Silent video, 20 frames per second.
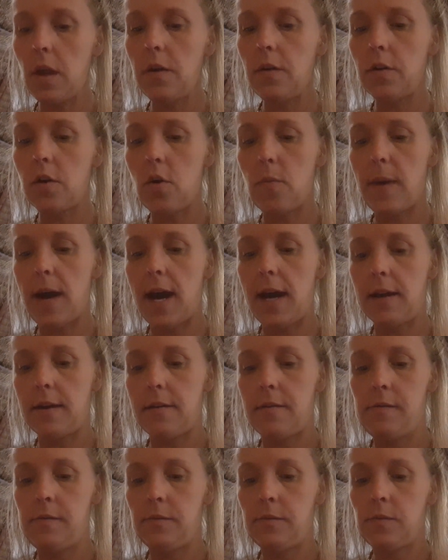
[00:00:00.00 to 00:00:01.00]
go
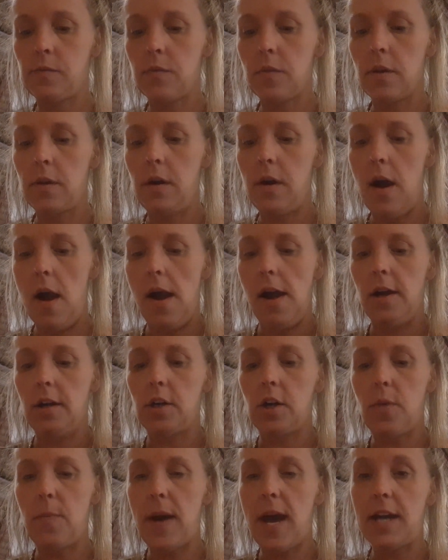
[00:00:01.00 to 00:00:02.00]

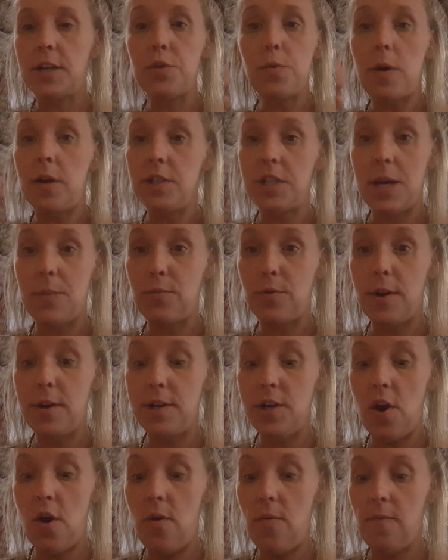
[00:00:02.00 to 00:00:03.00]
back to our temporary
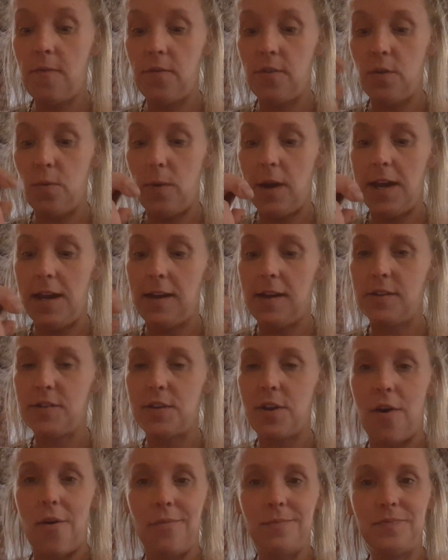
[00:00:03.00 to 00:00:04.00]
home for the week.
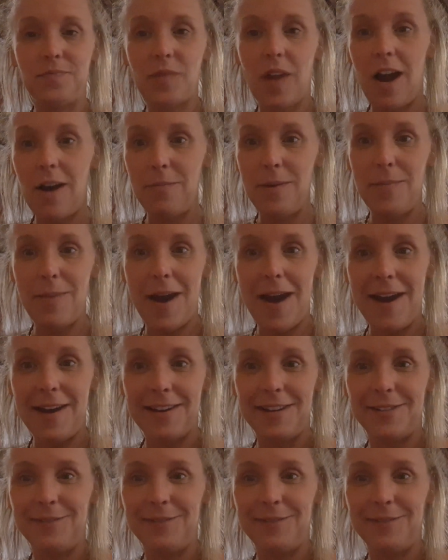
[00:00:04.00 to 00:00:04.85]
So I'll be back.